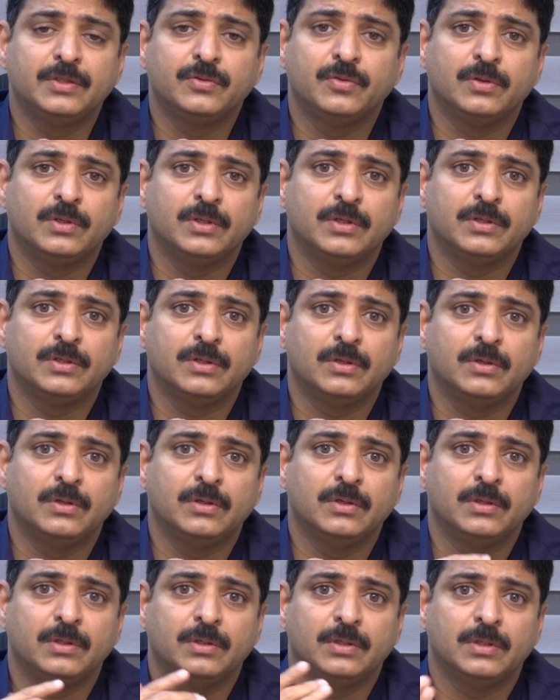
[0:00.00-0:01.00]
this
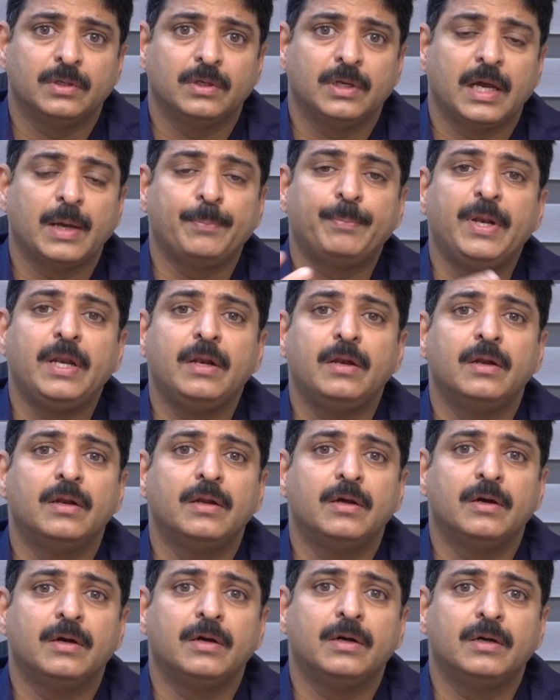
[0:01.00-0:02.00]

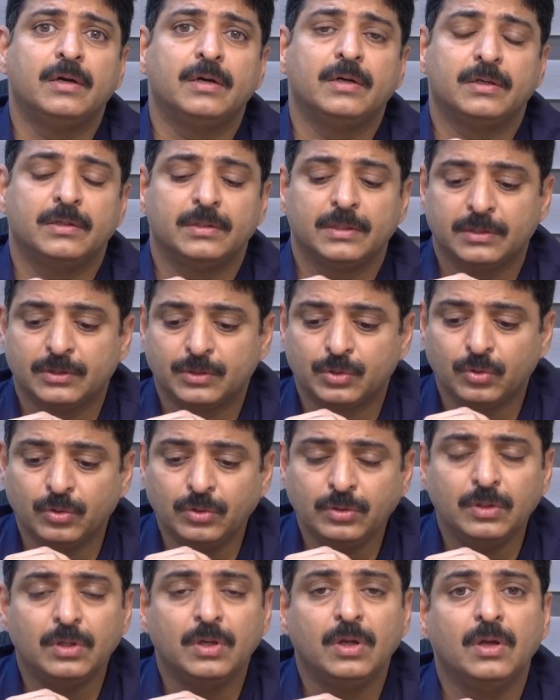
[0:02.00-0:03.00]
Apple
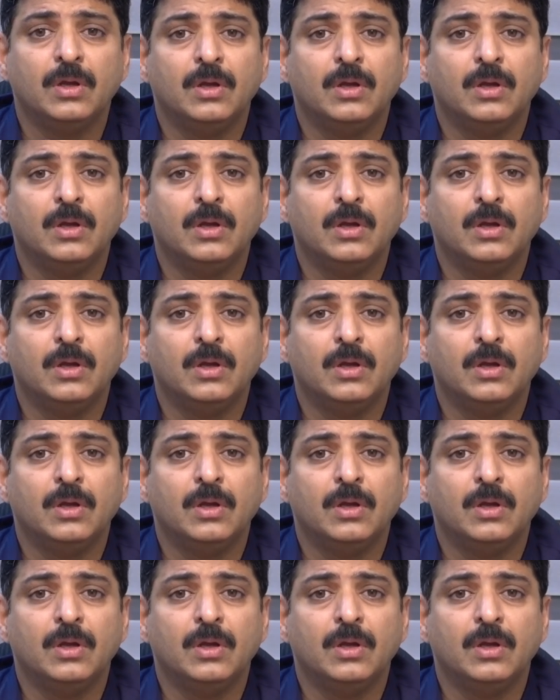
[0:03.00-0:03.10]
stores.